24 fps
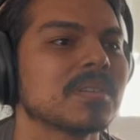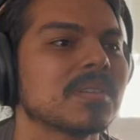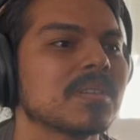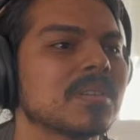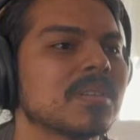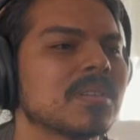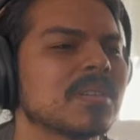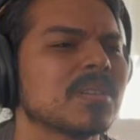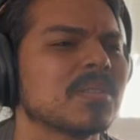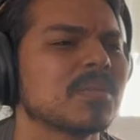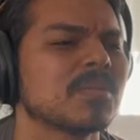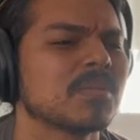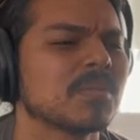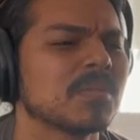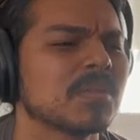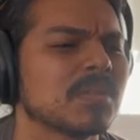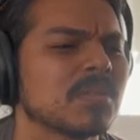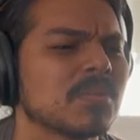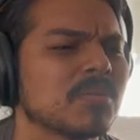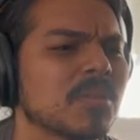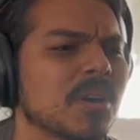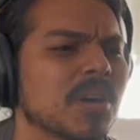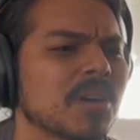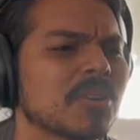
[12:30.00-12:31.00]
out the
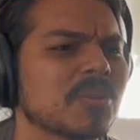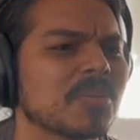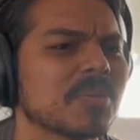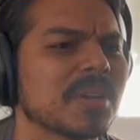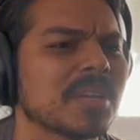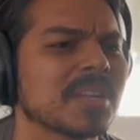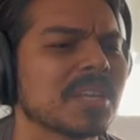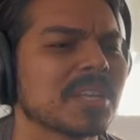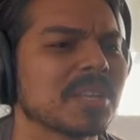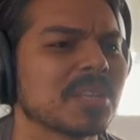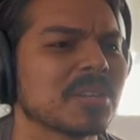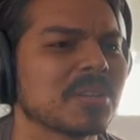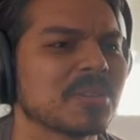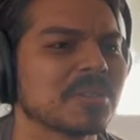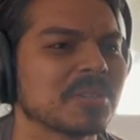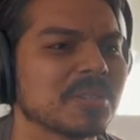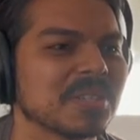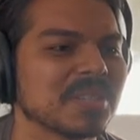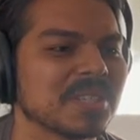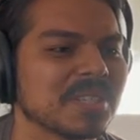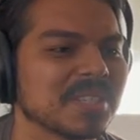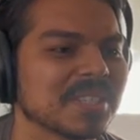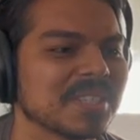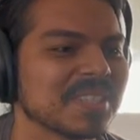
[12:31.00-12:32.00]
bed. Water bed, like
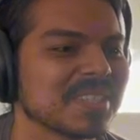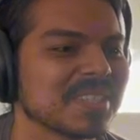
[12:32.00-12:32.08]
literally.